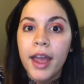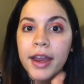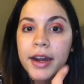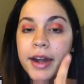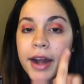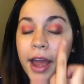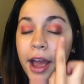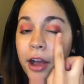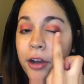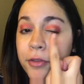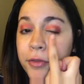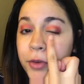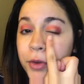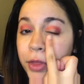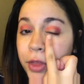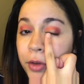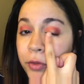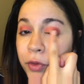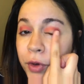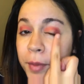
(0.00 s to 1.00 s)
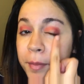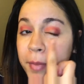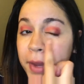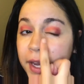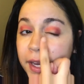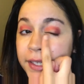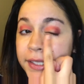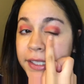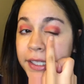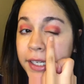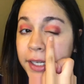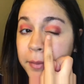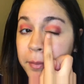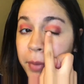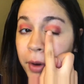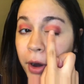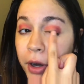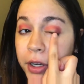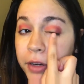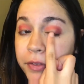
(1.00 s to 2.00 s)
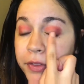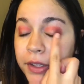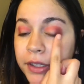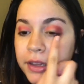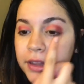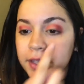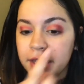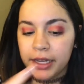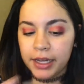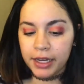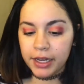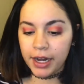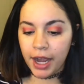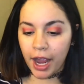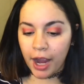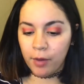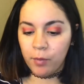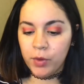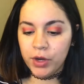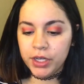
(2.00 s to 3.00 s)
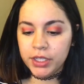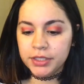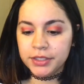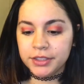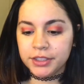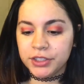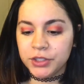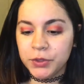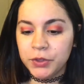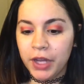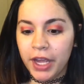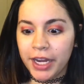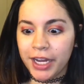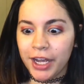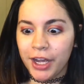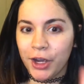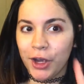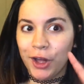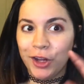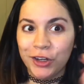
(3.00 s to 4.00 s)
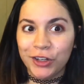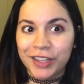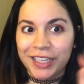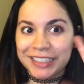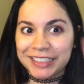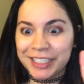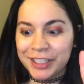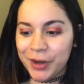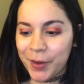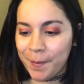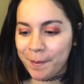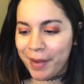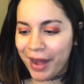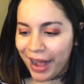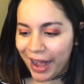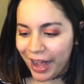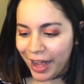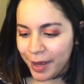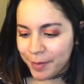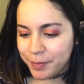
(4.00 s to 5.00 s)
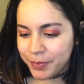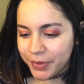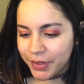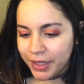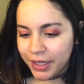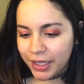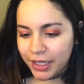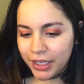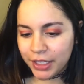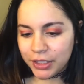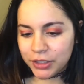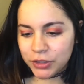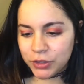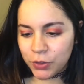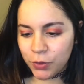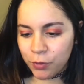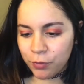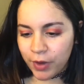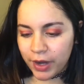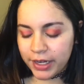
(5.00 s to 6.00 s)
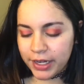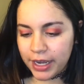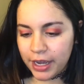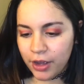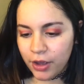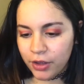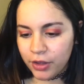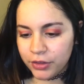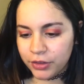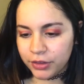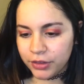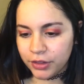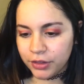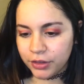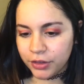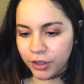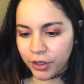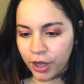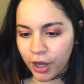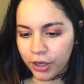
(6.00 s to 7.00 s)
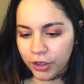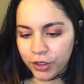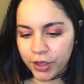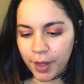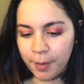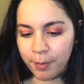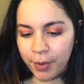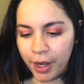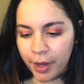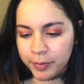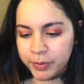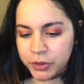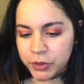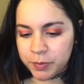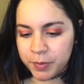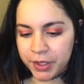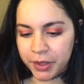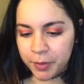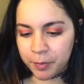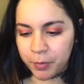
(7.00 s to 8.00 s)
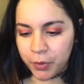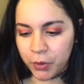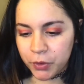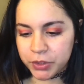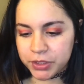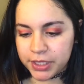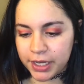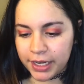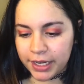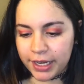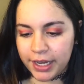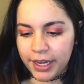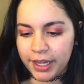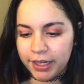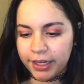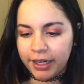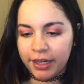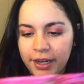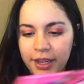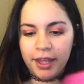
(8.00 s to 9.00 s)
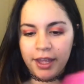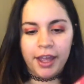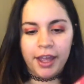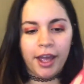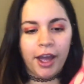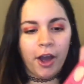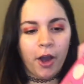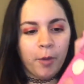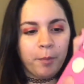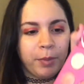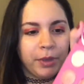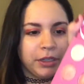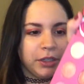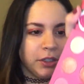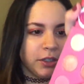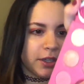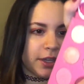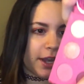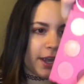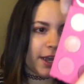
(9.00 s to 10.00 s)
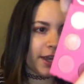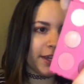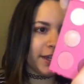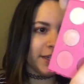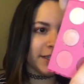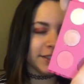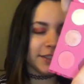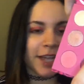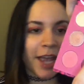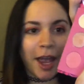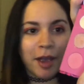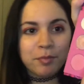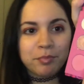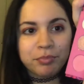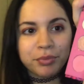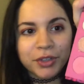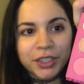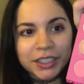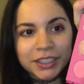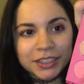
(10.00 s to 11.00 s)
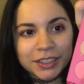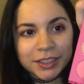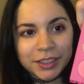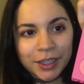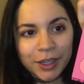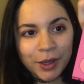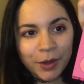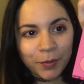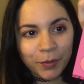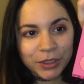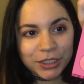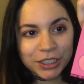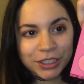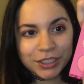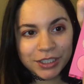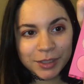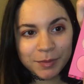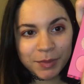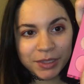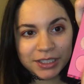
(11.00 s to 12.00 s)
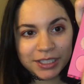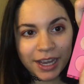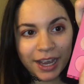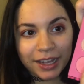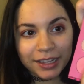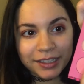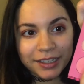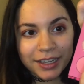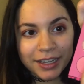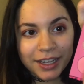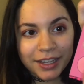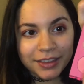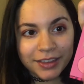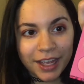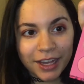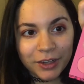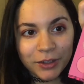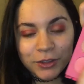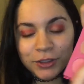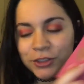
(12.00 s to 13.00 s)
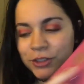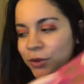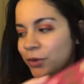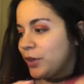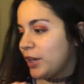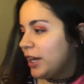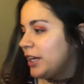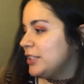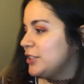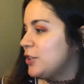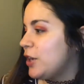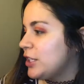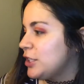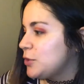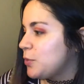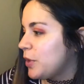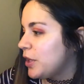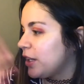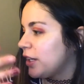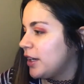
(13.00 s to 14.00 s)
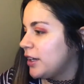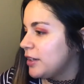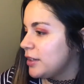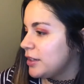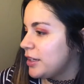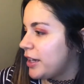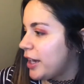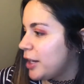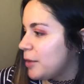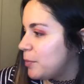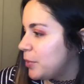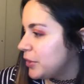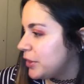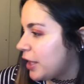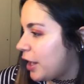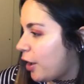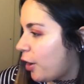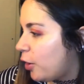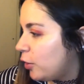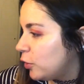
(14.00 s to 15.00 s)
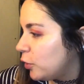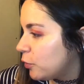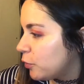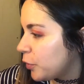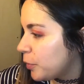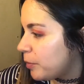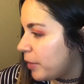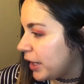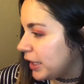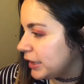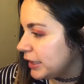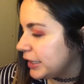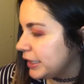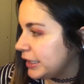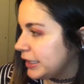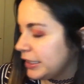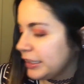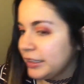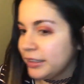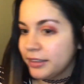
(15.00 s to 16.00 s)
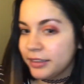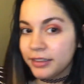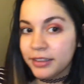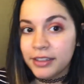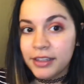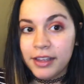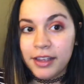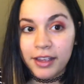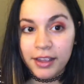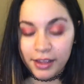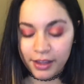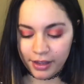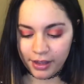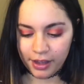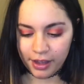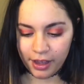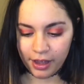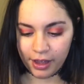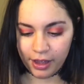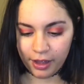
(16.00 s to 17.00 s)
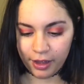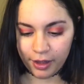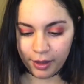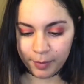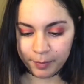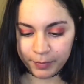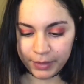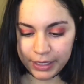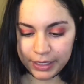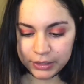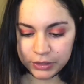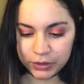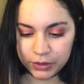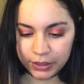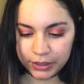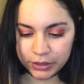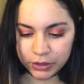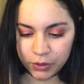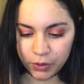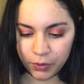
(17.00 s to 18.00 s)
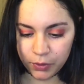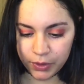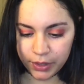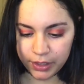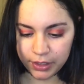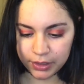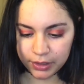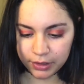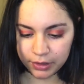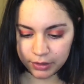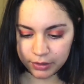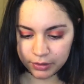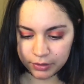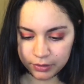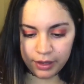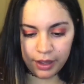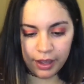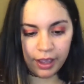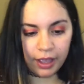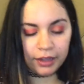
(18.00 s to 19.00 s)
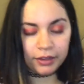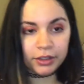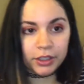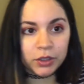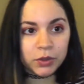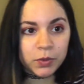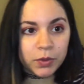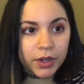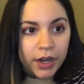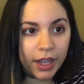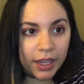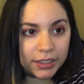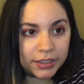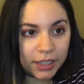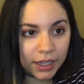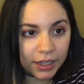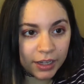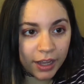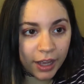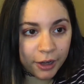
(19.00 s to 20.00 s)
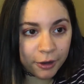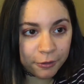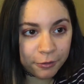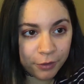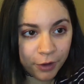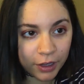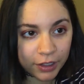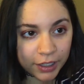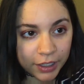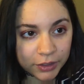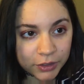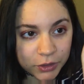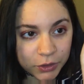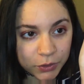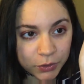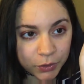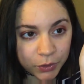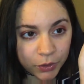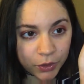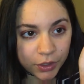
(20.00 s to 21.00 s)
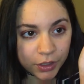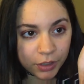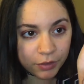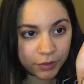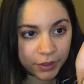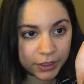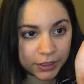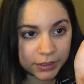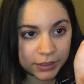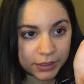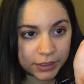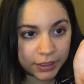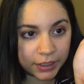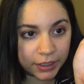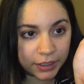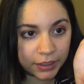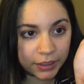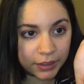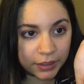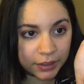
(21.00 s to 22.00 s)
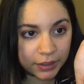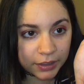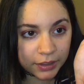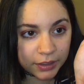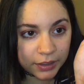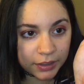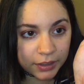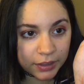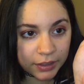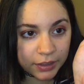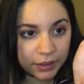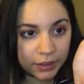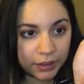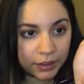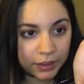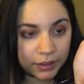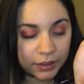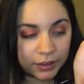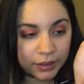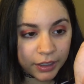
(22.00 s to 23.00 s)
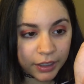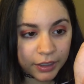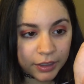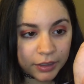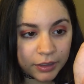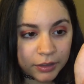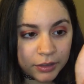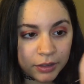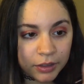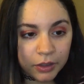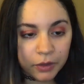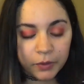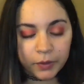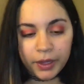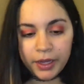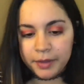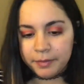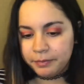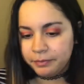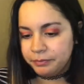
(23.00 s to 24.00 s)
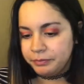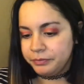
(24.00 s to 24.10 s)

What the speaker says: And now for the remaining part of the lid, I want to do like a color that's gonna pop. So right now, the color that pops to me the most that I can't help but look at is Empress, which is this metallic. That looks so nice. So I just want to kind of put that all over my lid. Yeah, so let's go in. Yeah, this one has a lot of fallout too. You can already see. Like, okay.